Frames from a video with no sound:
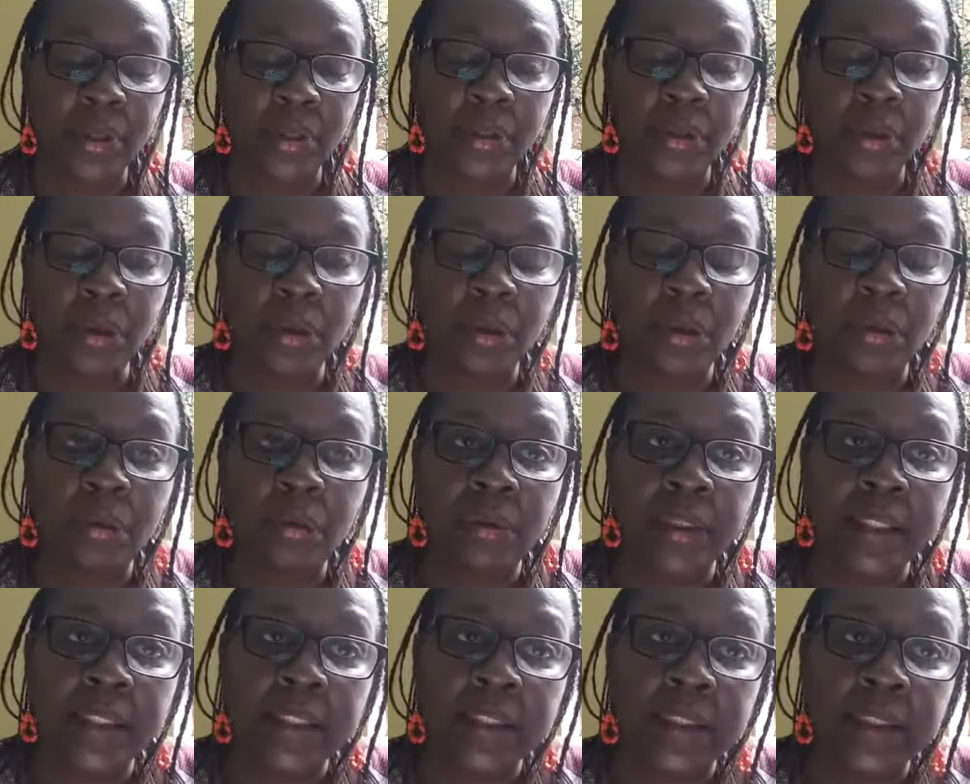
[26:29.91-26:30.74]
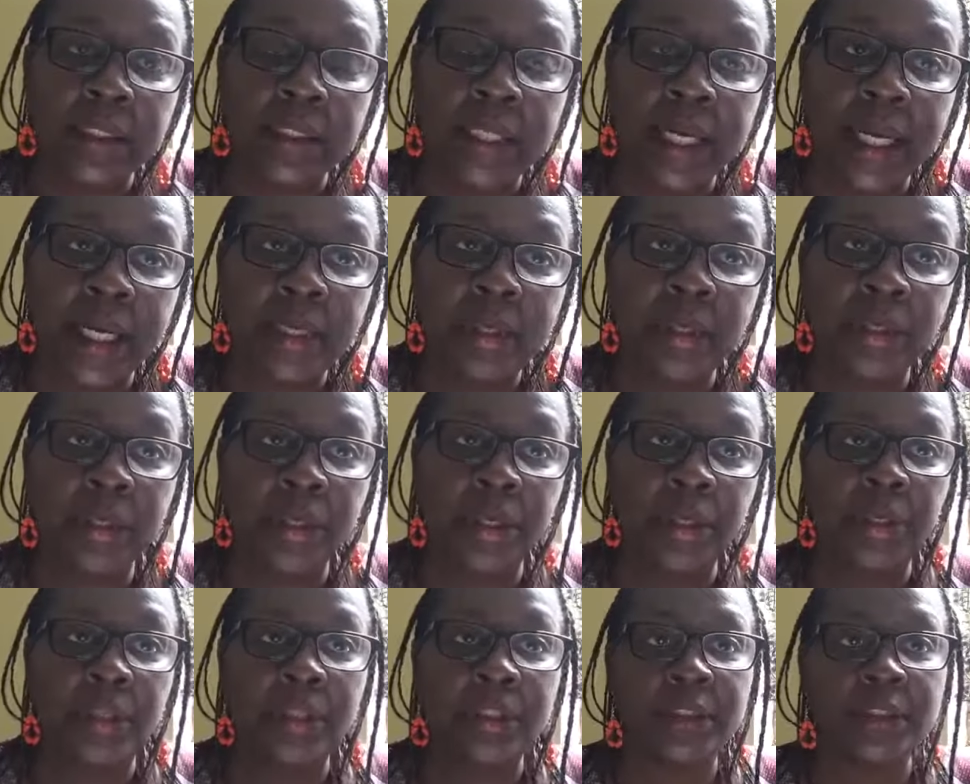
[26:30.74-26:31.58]
not only did that
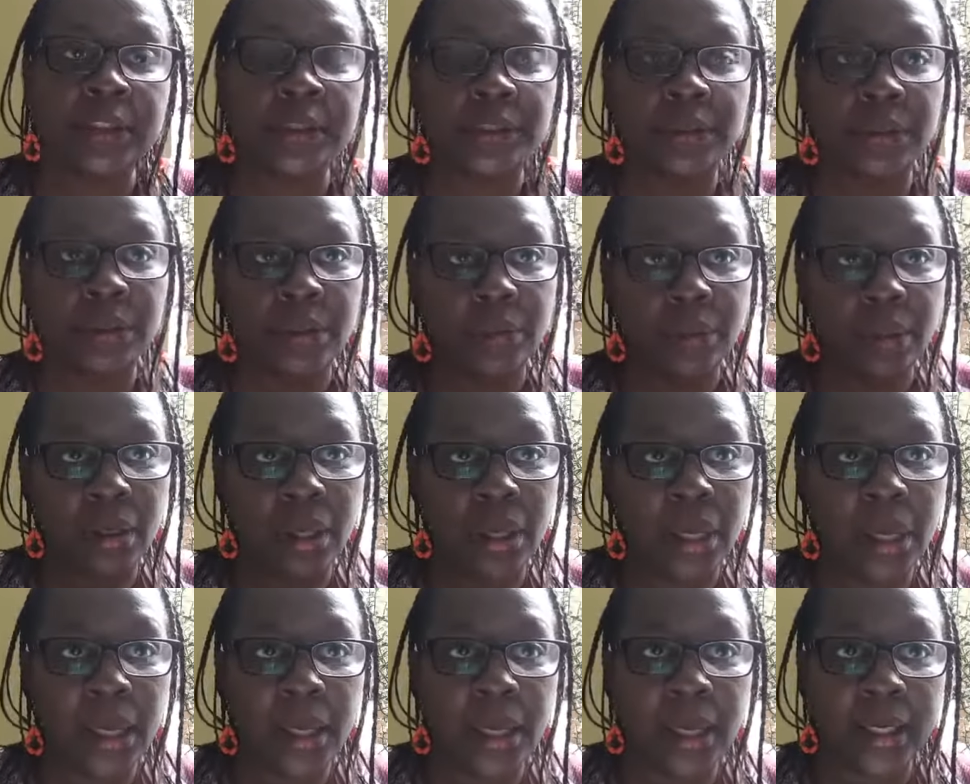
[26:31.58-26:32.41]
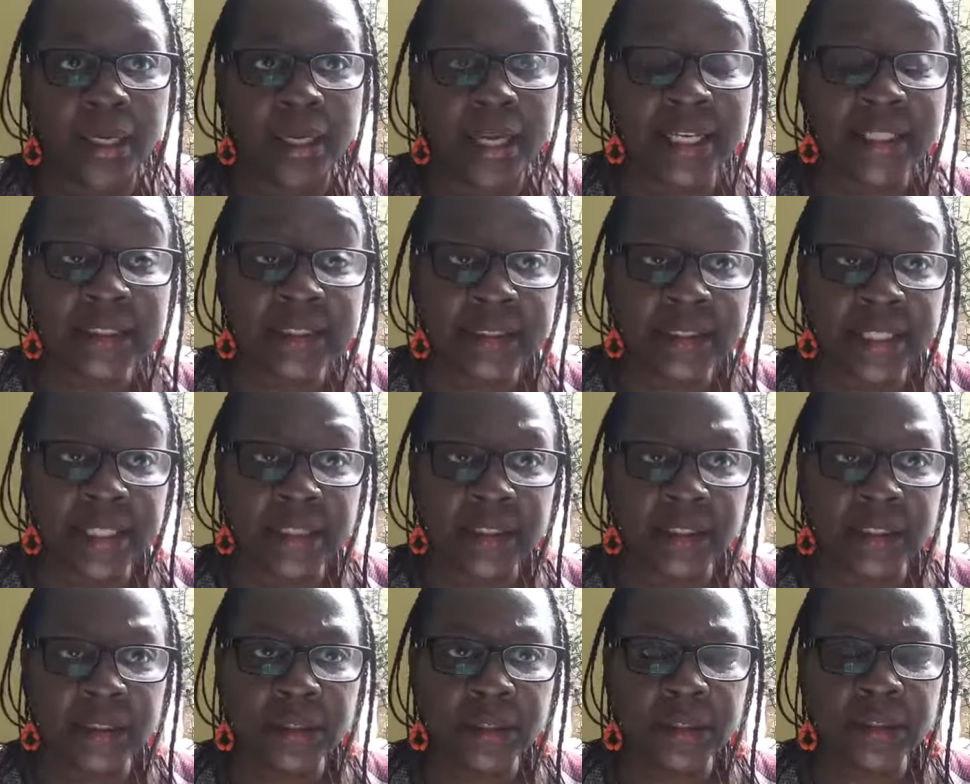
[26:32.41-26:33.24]
nurse uh, get
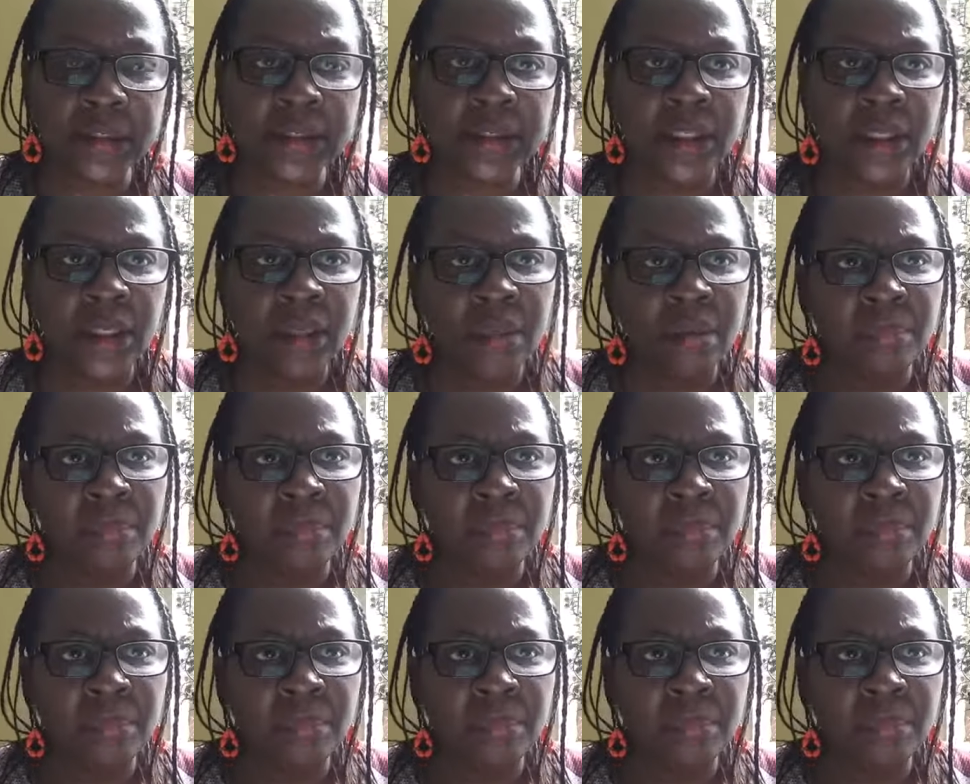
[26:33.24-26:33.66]
sentenced,